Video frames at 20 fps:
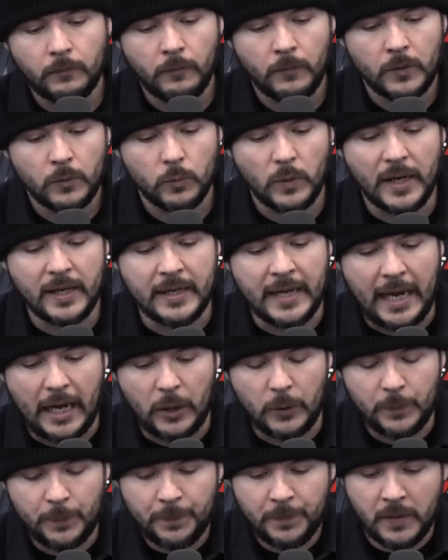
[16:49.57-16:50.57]
Right
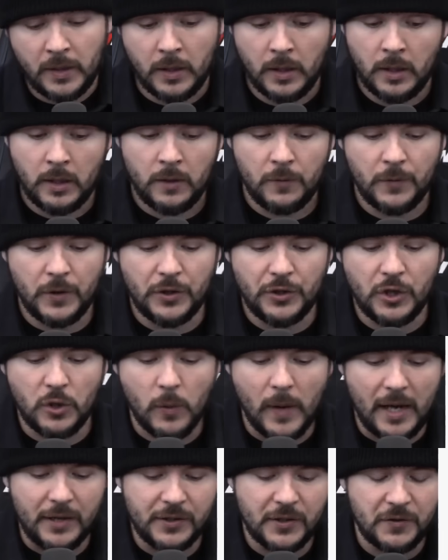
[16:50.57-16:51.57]
now, the U.S.